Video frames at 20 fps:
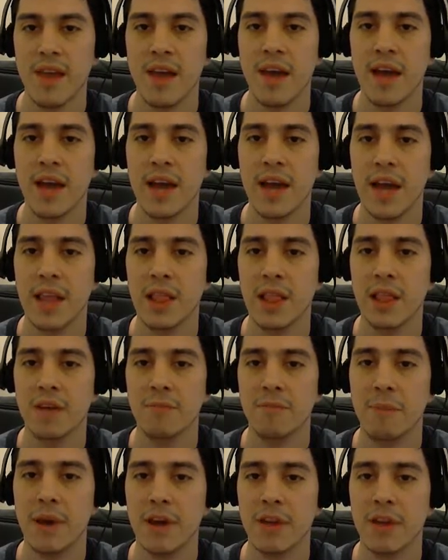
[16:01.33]
I, I
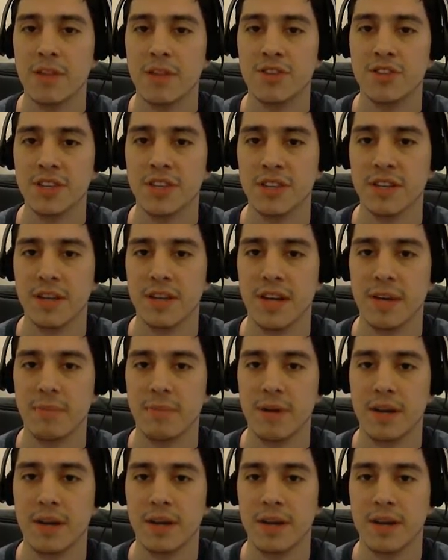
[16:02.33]
love biology.
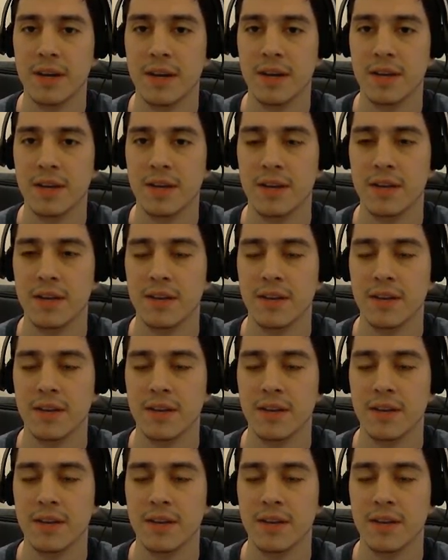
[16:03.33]
I'm a...